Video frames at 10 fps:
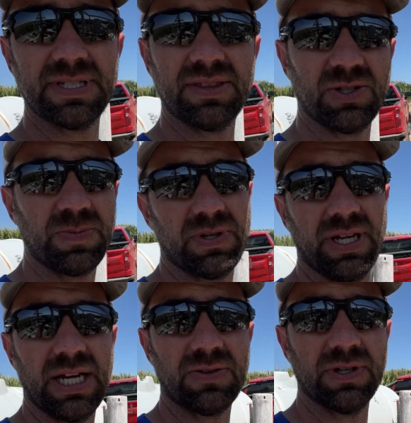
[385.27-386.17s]
set, they're
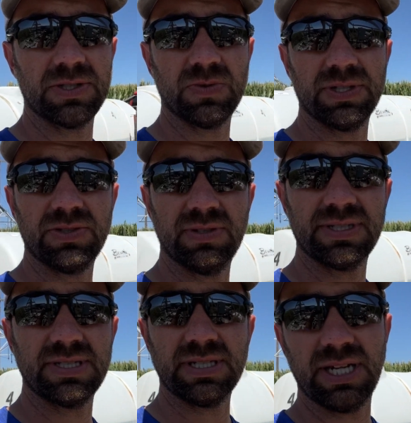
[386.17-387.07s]
pretty accurate as well too.
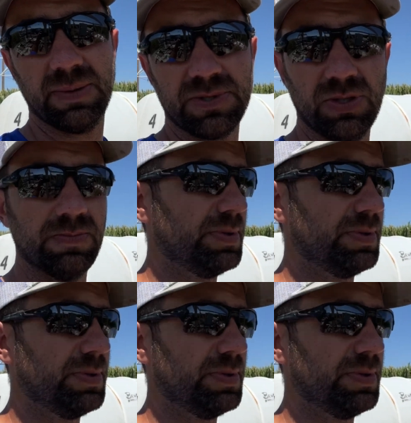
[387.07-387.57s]
This is a Neptune